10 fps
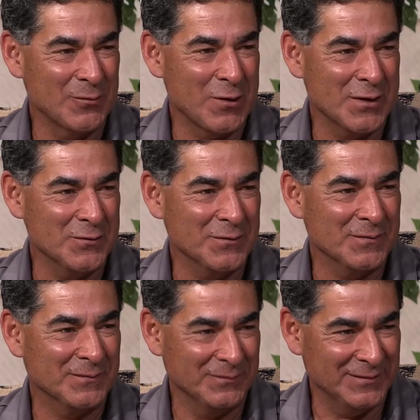Borrego, the
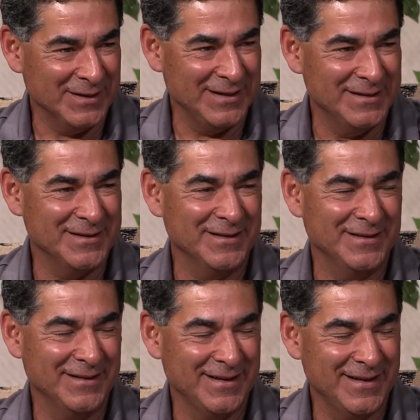Borrego kitchen.
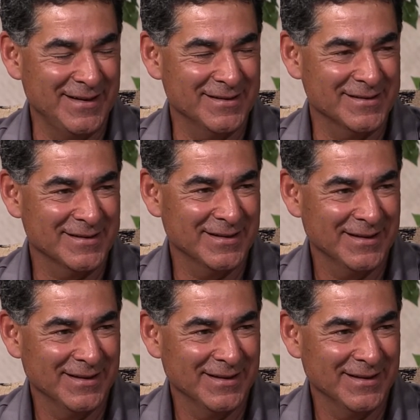kitchen. Yes. Yes.